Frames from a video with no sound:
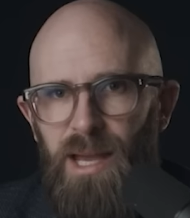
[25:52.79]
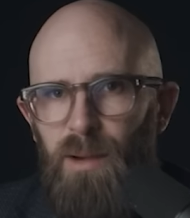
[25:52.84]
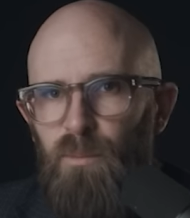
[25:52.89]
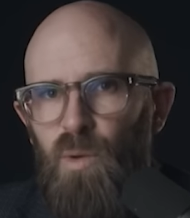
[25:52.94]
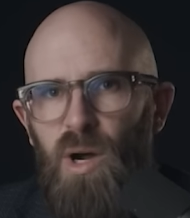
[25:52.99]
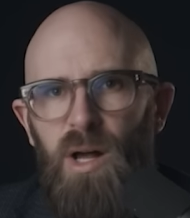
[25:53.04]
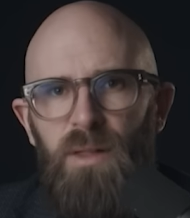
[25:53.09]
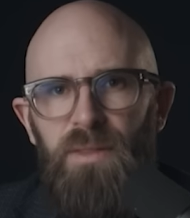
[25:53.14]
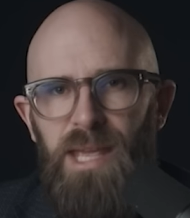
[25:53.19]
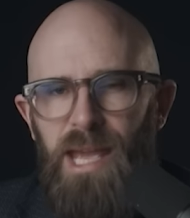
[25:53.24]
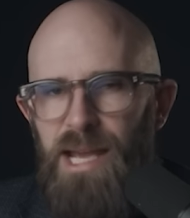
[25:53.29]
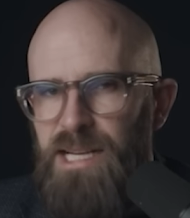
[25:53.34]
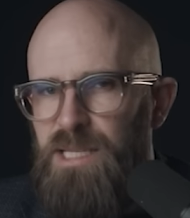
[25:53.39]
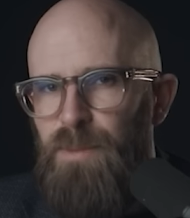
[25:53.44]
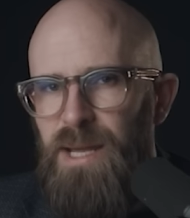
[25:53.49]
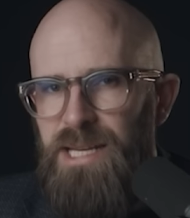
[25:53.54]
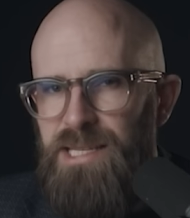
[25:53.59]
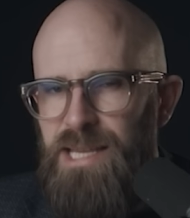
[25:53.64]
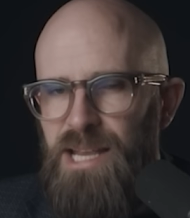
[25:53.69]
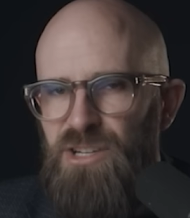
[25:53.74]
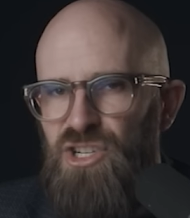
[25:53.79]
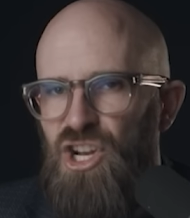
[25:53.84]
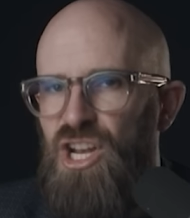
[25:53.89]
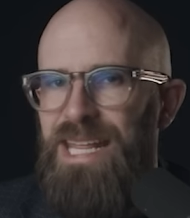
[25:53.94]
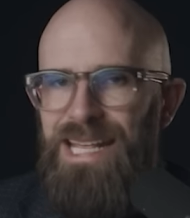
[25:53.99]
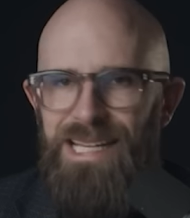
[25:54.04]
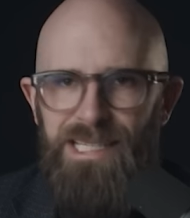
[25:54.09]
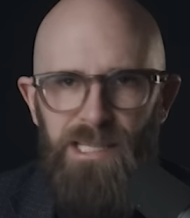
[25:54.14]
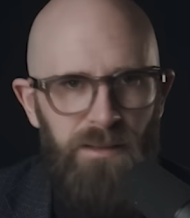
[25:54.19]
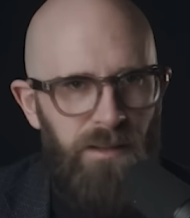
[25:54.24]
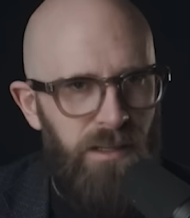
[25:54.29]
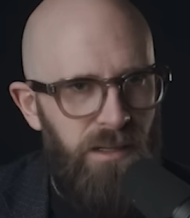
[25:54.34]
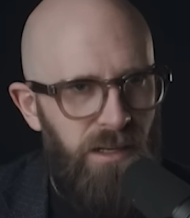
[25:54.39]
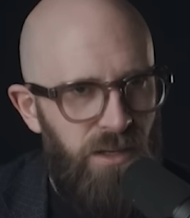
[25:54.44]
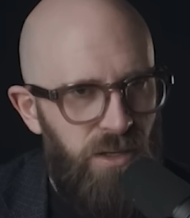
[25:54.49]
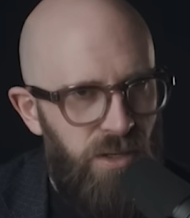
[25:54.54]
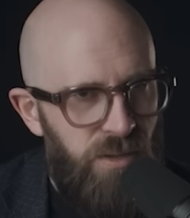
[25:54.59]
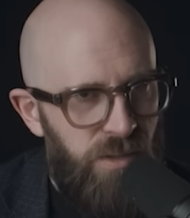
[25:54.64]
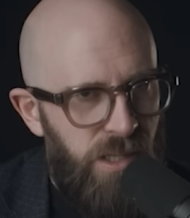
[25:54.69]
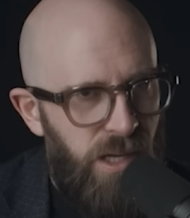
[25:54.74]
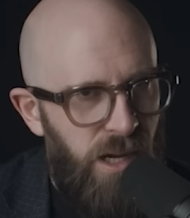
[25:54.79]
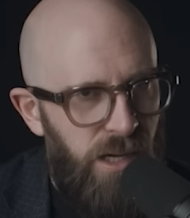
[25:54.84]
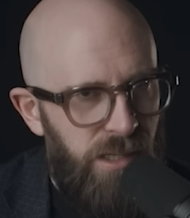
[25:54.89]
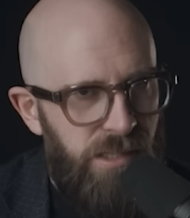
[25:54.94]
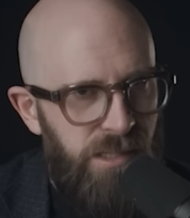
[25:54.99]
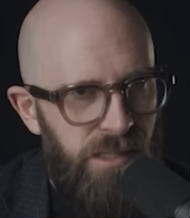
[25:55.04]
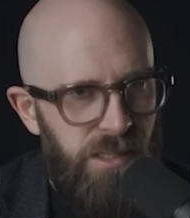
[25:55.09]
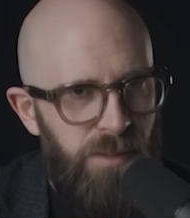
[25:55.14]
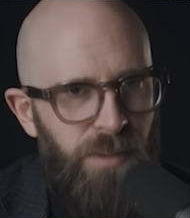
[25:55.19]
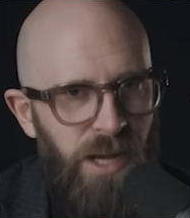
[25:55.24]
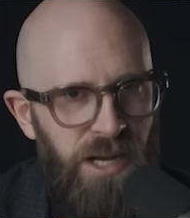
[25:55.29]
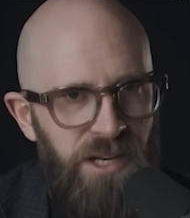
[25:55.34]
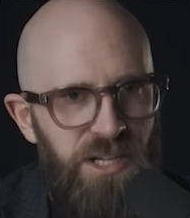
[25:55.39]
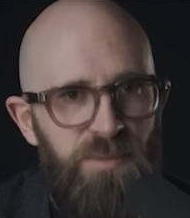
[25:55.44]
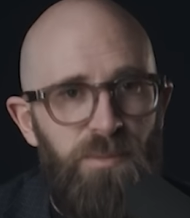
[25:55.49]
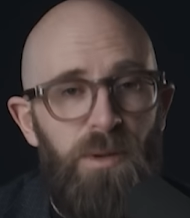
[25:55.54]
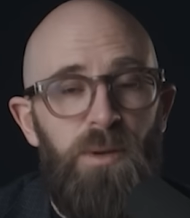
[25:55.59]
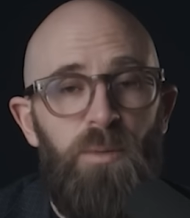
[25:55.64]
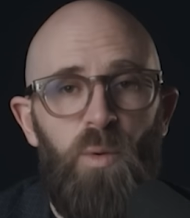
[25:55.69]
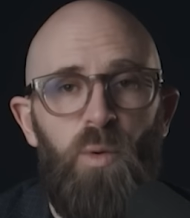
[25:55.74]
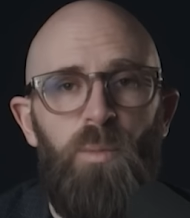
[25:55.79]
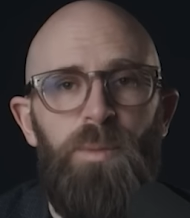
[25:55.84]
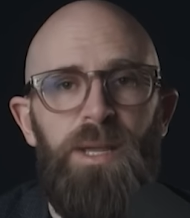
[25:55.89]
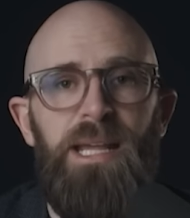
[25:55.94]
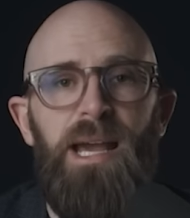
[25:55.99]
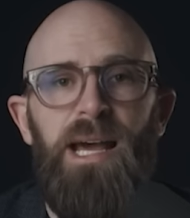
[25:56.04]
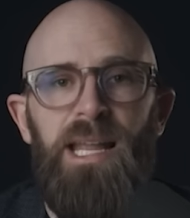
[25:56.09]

And while the expectation isn't that a newscaster's punishment will be